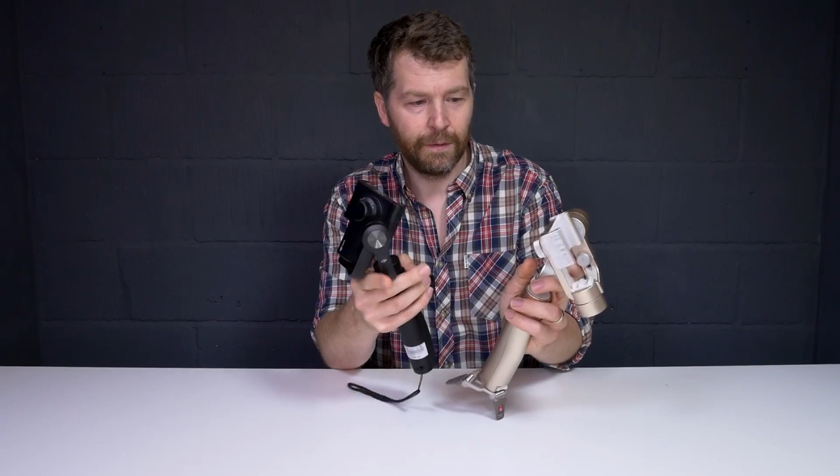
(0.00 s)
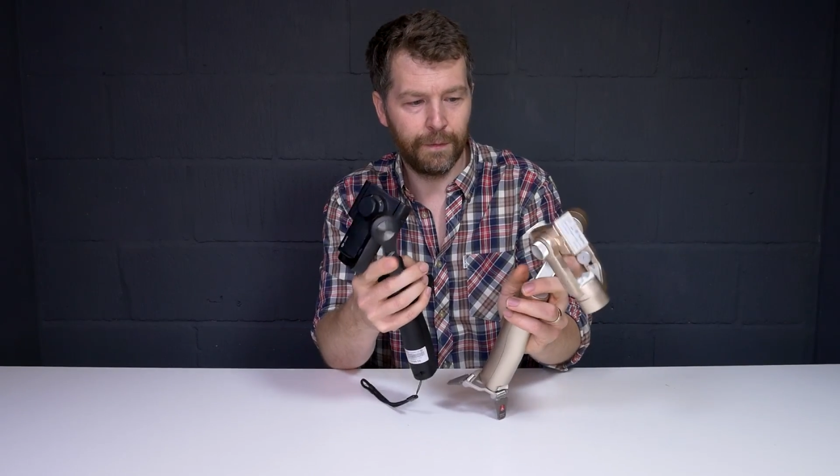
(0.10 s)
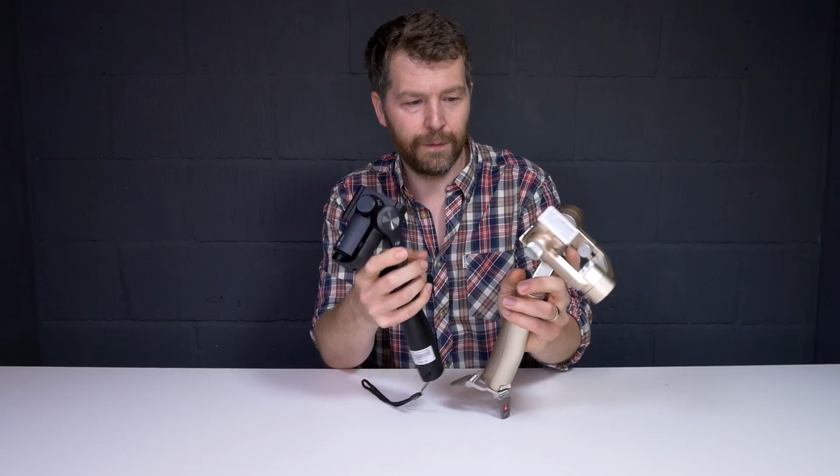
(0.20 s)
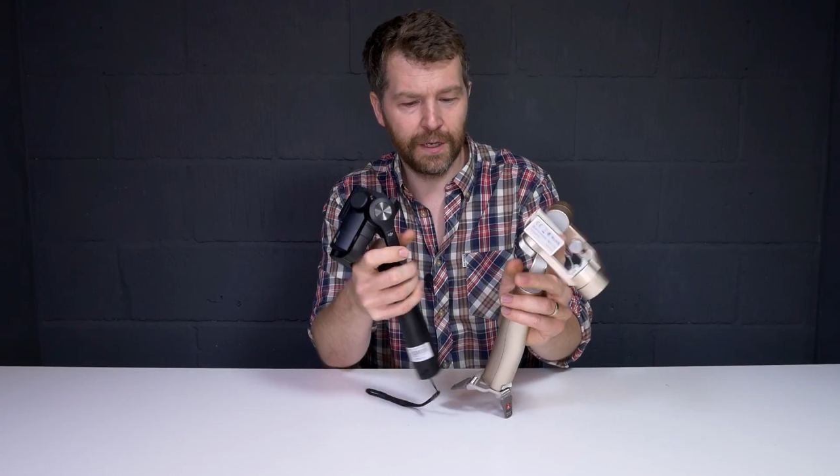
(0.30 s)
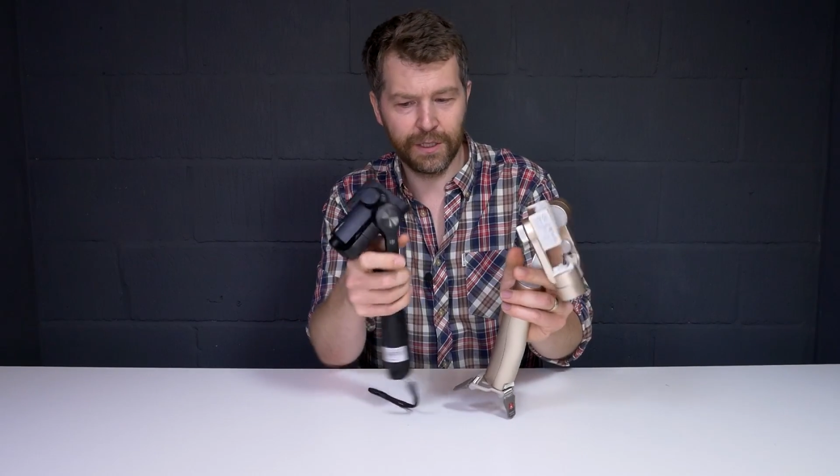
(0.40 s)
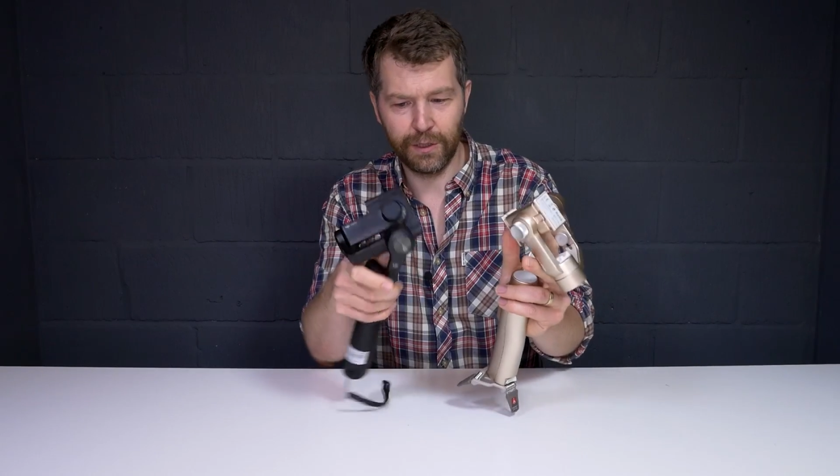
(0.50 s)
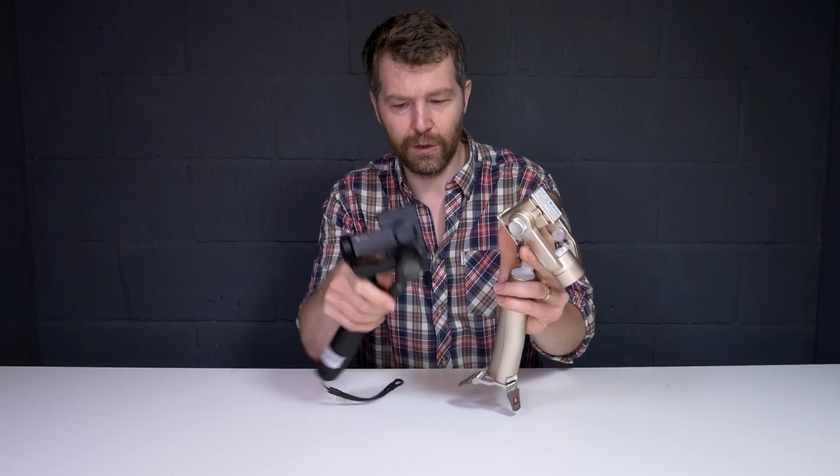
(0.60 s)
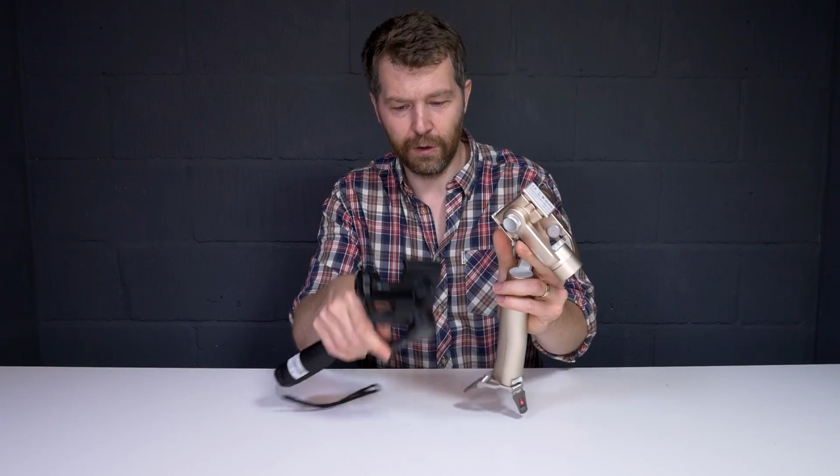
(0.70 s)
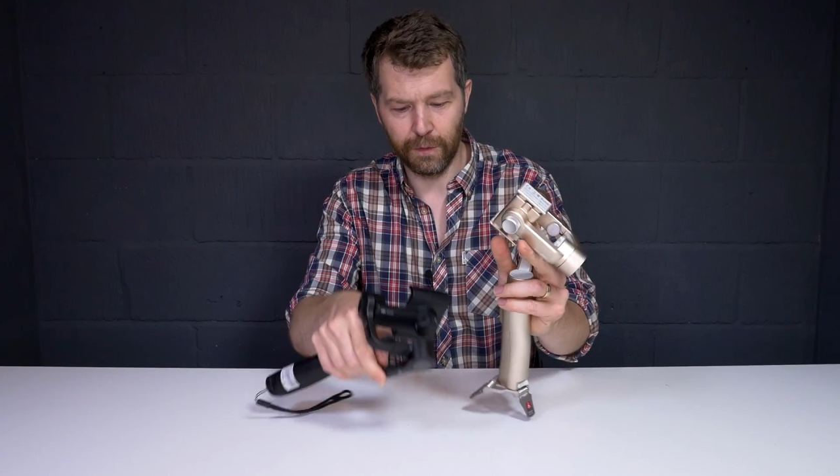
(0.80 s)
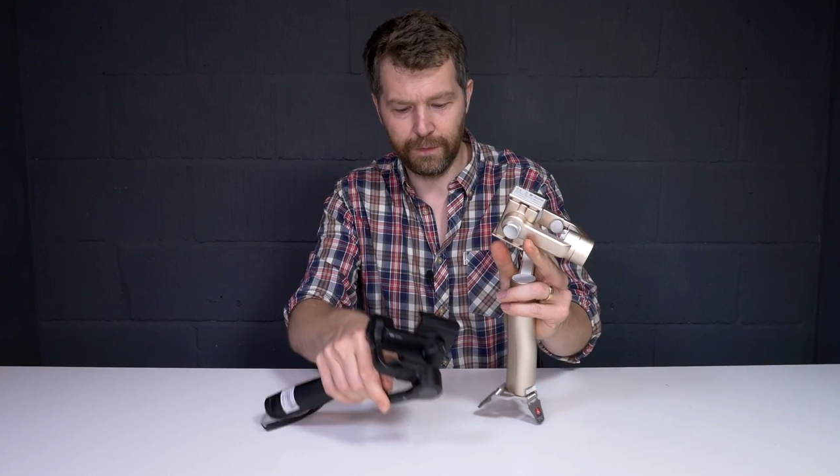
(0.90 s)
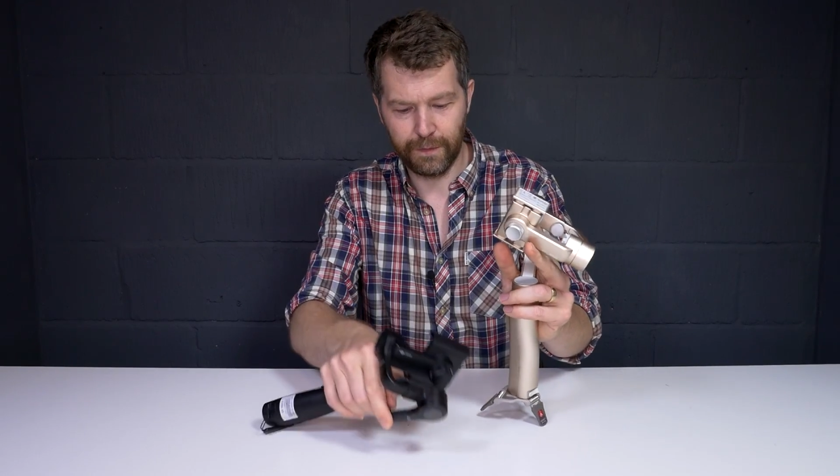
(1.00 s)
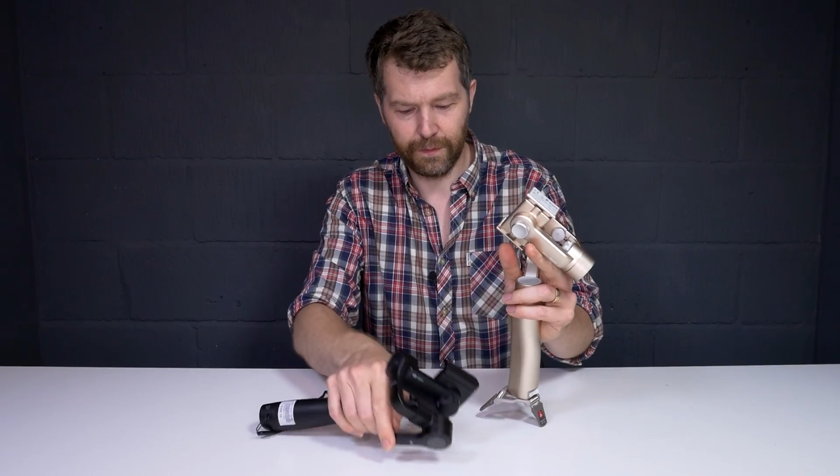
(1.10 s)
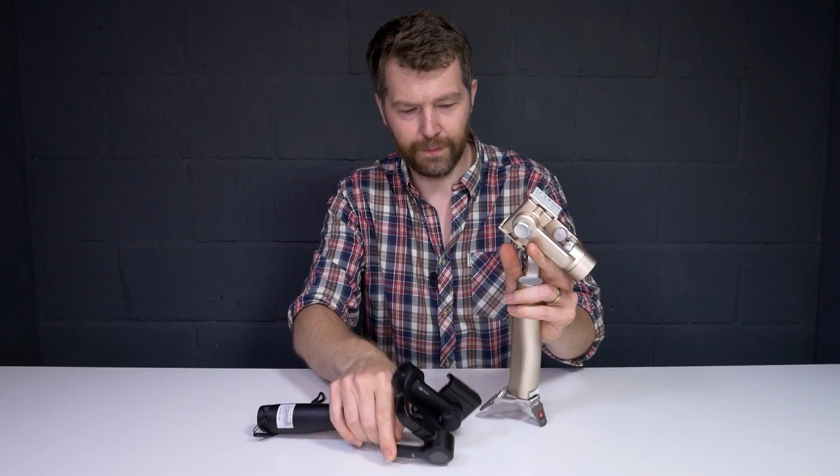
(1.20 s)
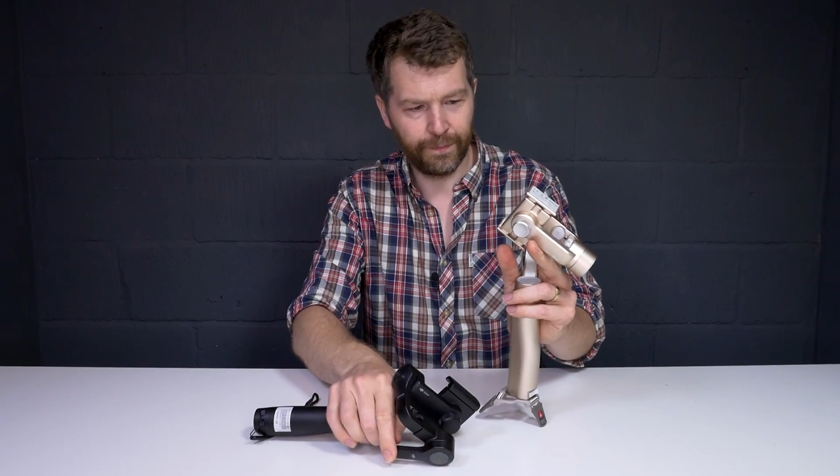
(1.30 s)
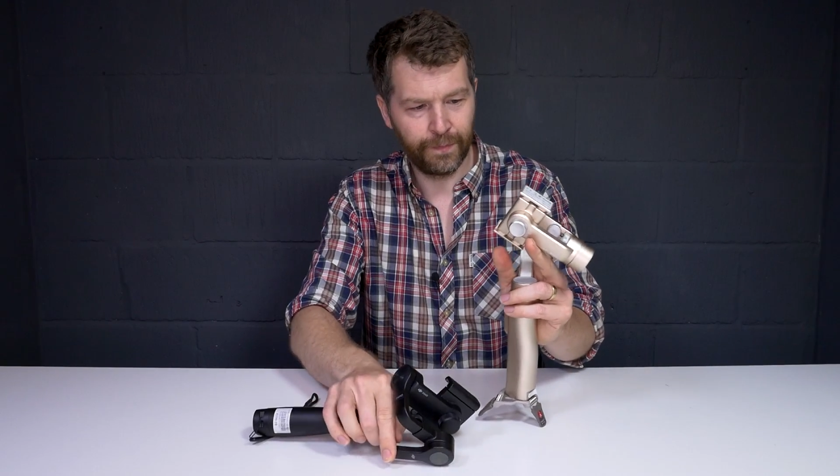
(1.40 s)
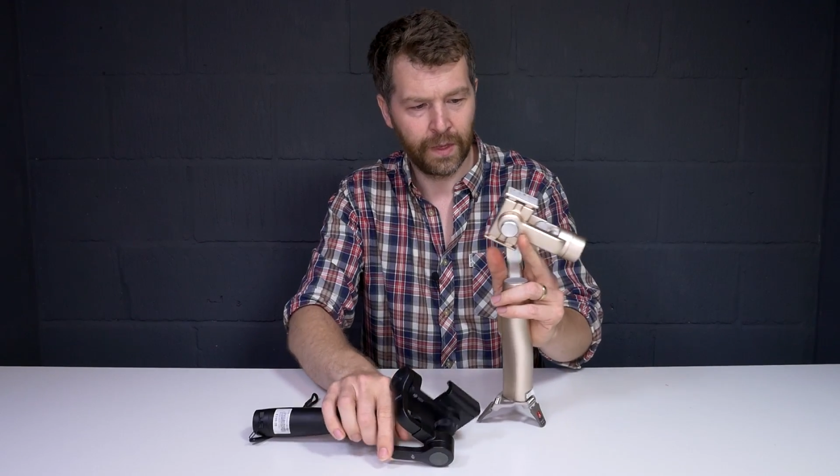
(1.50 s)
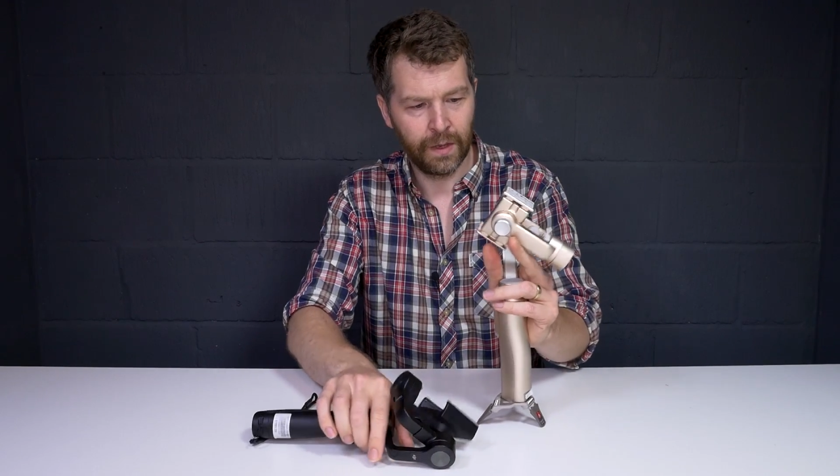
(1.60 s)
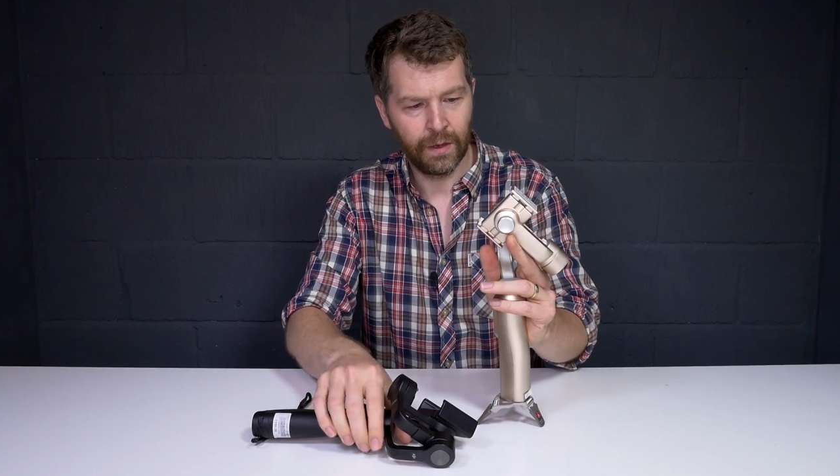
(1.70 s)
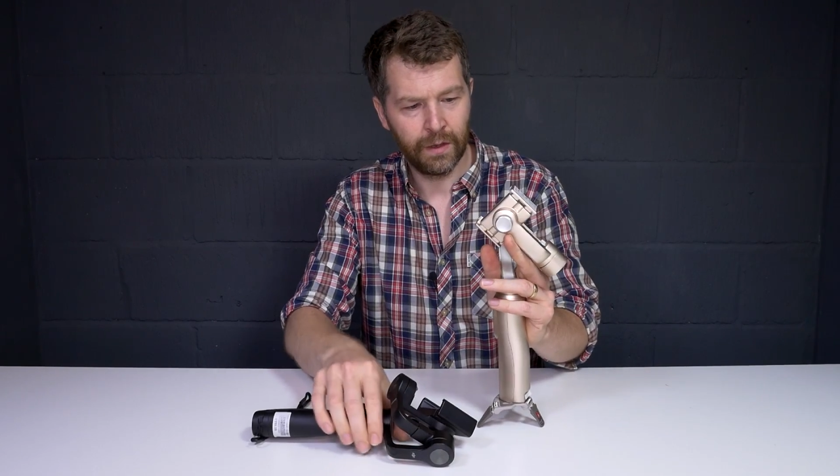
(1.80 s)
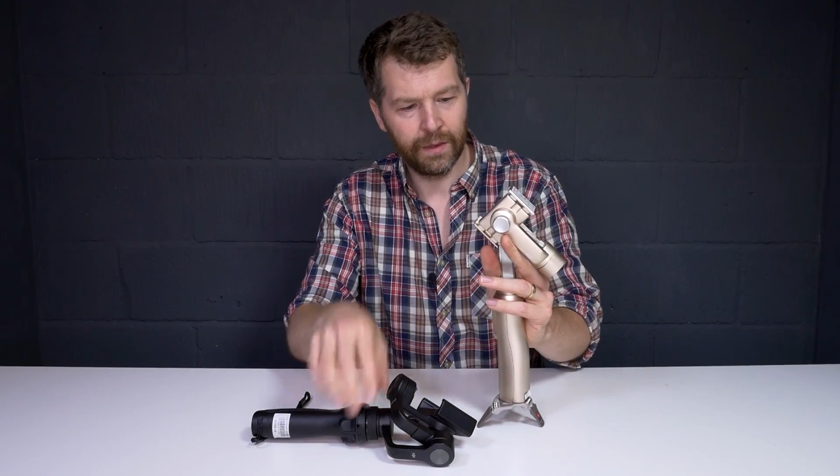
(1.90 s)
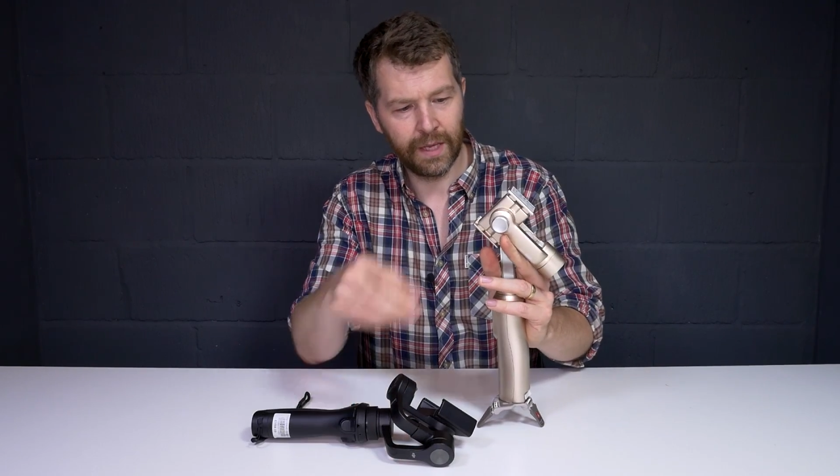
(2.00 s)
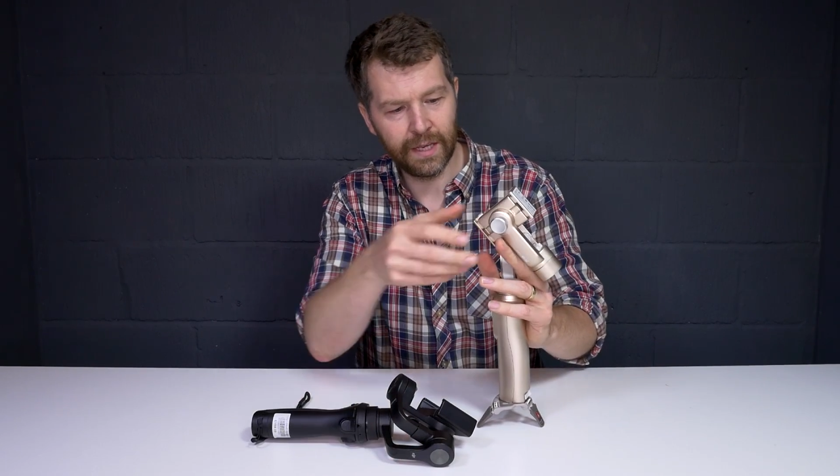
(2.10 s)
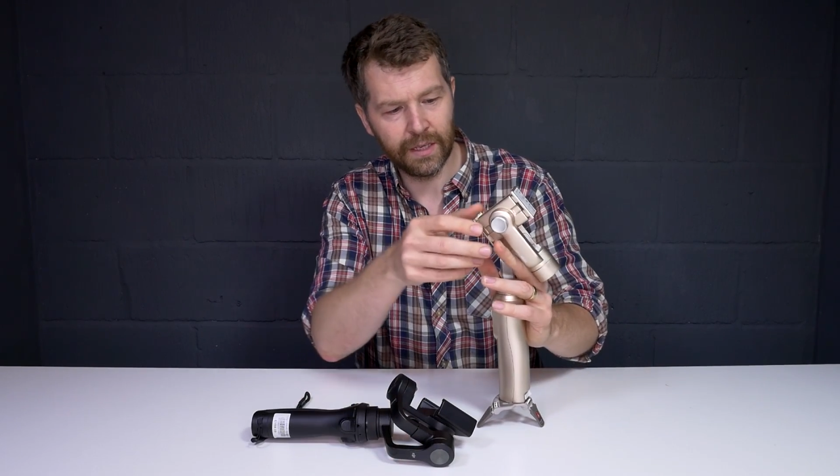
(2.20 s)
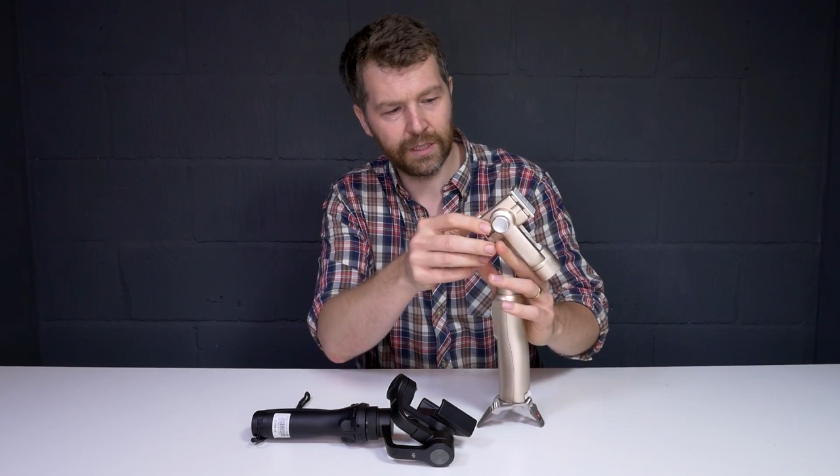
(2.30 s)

First off, the